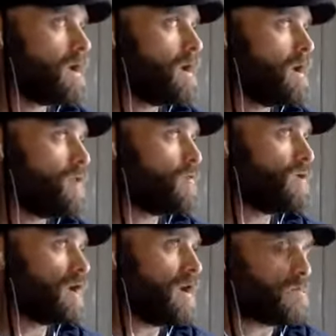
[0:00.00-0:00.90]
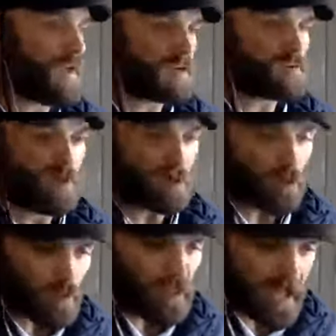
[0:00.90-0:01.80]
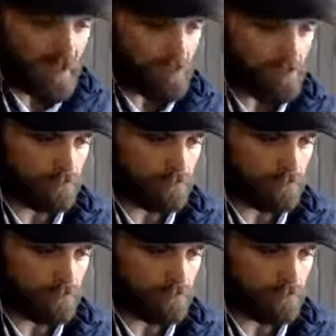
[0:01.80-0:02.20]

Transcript: If it would affect my good name,